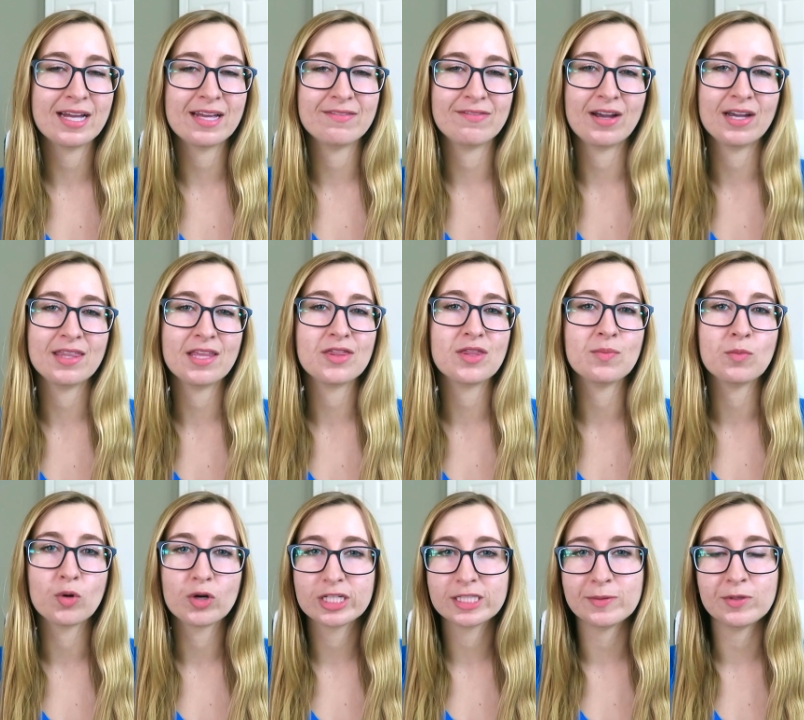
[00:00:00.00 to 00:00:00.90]
I find that the
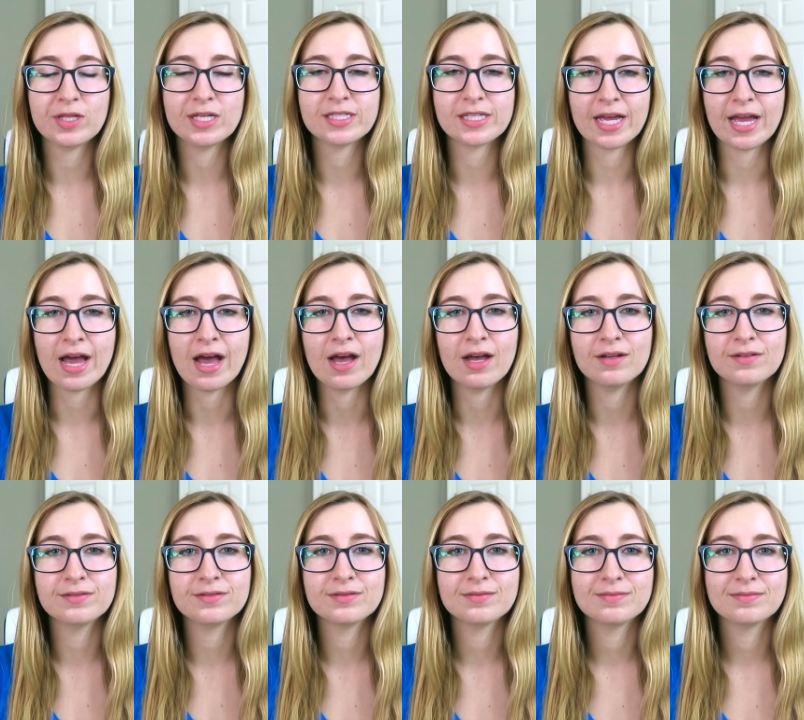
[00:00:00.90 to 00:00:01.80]
more smoothies I
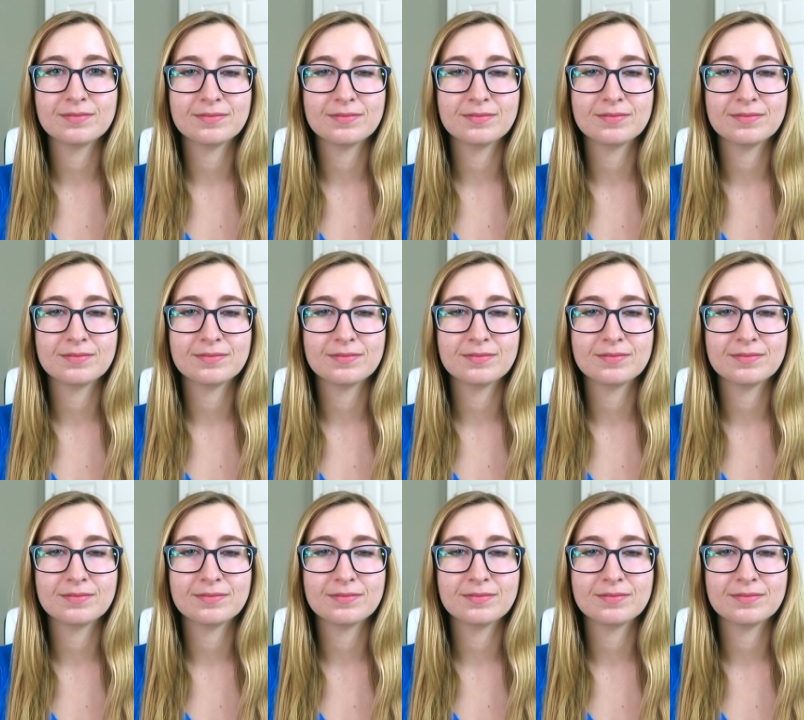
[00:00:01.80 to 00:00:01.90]
have,